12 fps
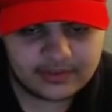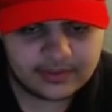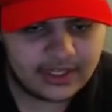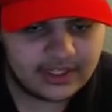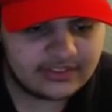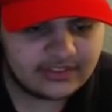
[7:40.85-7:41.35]
I mean,
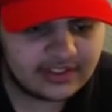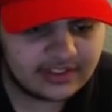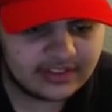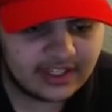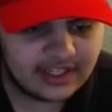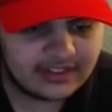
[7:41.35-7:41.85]
honestly,
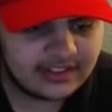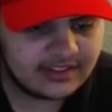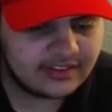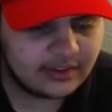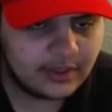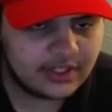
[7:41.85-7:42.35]
his content
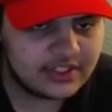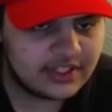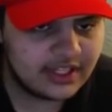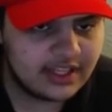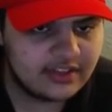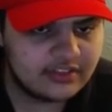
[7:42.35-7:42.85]
is like
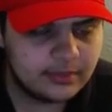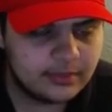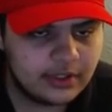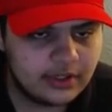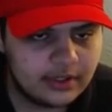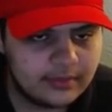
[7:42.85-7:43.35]
watching
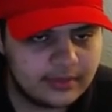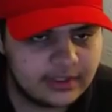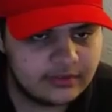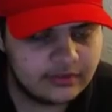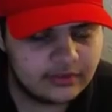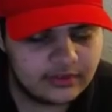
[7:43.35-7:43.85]
ASMR. I
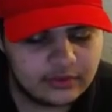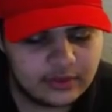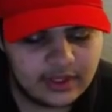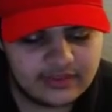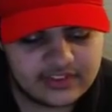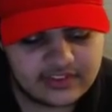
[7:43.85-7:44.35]
mean, if
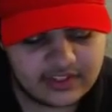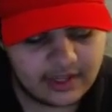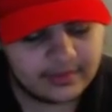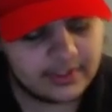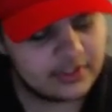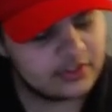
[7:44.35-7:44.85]
you have
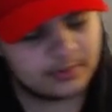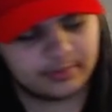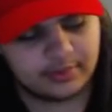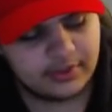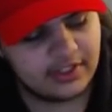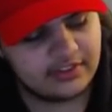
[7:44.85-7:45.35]
insomnia,
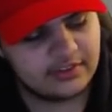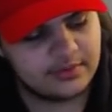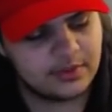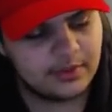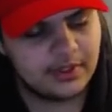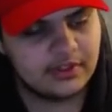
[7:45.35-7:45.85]
just put on some
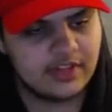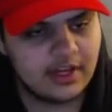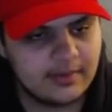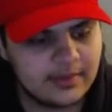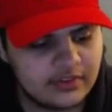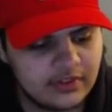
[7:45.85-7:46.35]
Jamarl
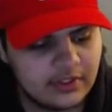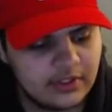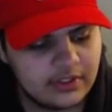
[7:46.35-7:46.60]
Thomas.